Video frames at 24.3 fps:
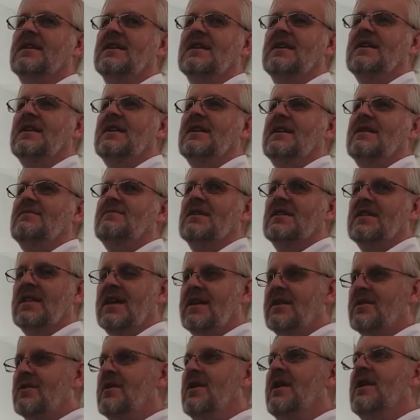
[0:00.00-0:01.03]
But later
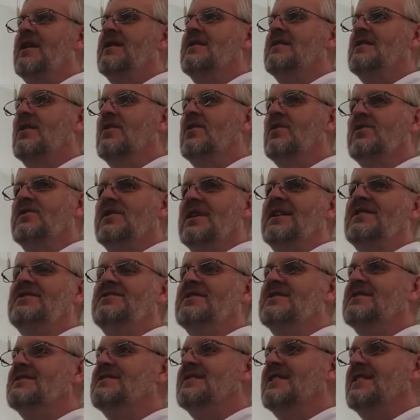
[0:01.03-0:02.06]
on, the whole nation
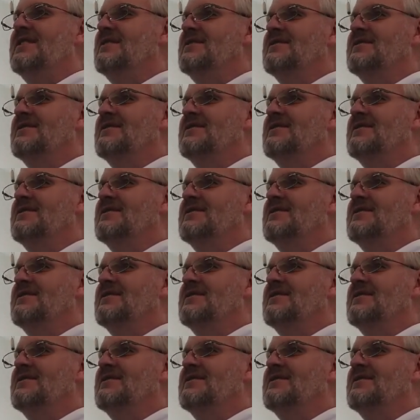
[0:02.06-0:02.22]
says,